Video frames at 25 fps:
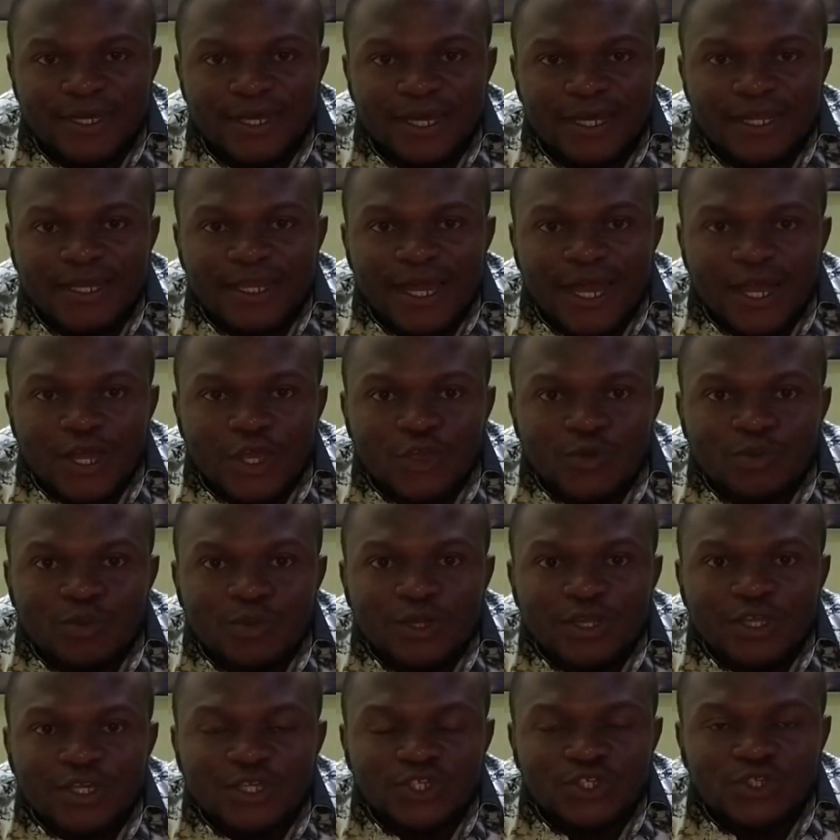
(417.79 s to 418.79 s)
And the
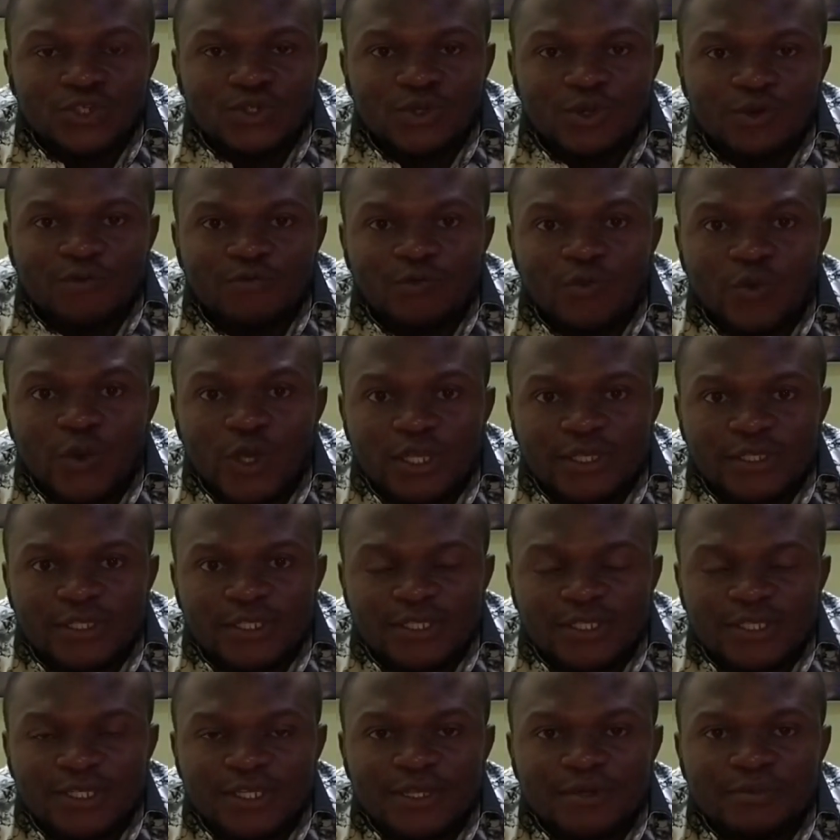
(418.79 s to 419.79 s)
accumulation of
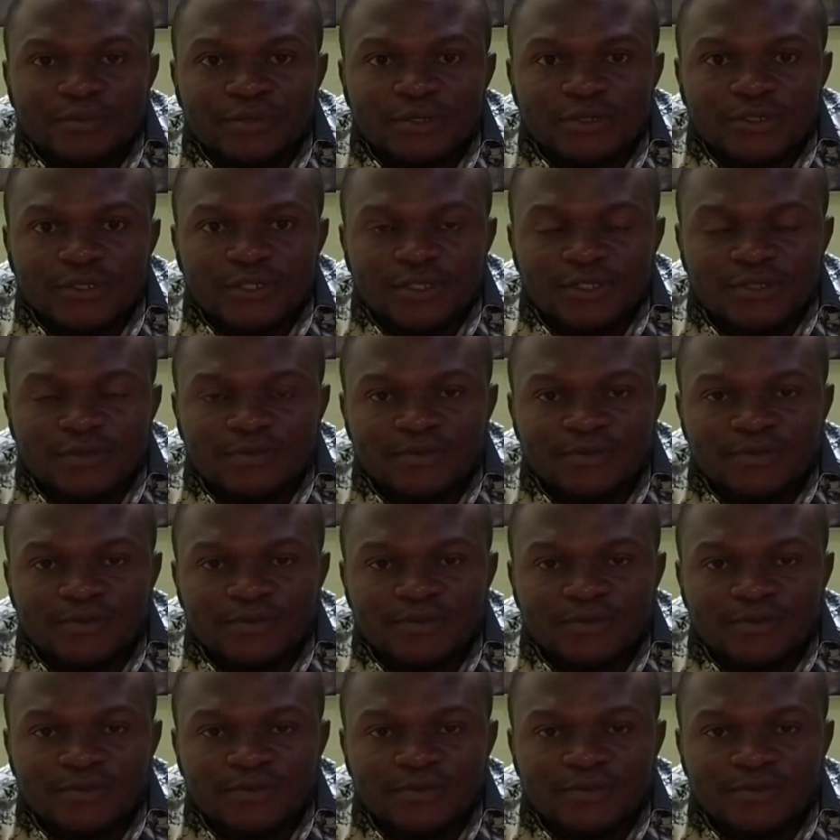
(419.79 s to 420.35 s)
waste in the body